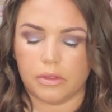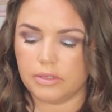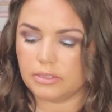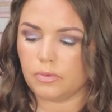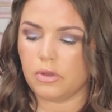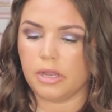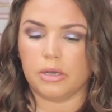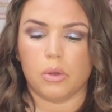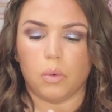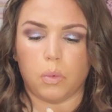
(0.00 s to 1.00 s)
This
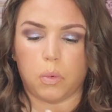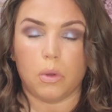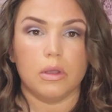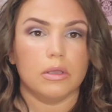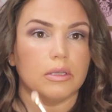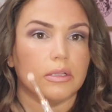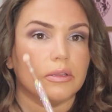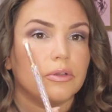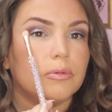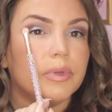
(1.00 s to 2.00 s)
one,
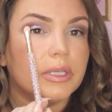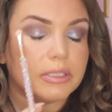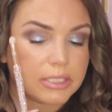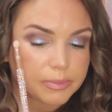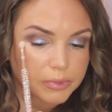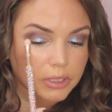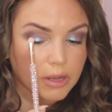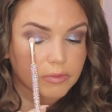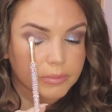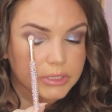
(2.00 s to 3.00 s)
a little bit deeper
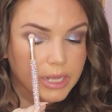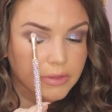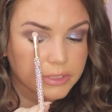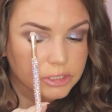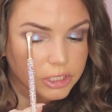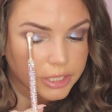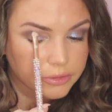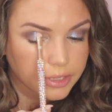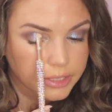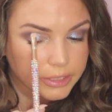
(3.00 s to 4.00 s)
of a metallic
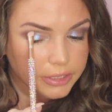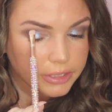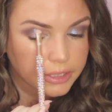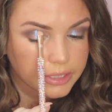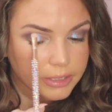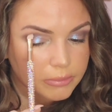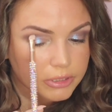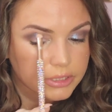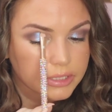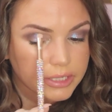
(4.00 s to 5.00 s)
shade right here, and I'm
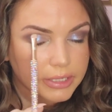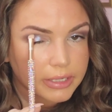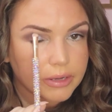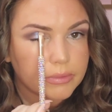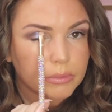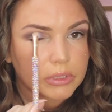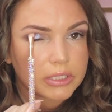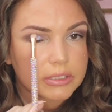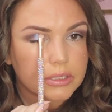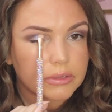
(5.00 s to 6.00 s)
just going to kind of go in with
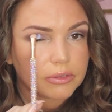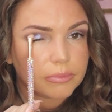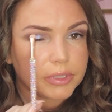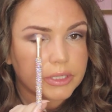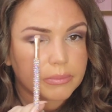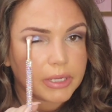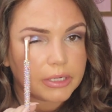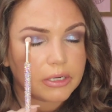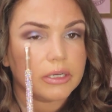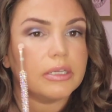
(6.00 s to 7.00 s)
this a little bit in my
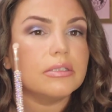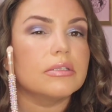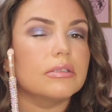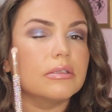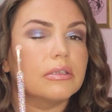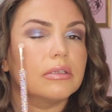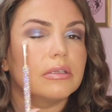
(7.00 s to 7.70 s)
crease.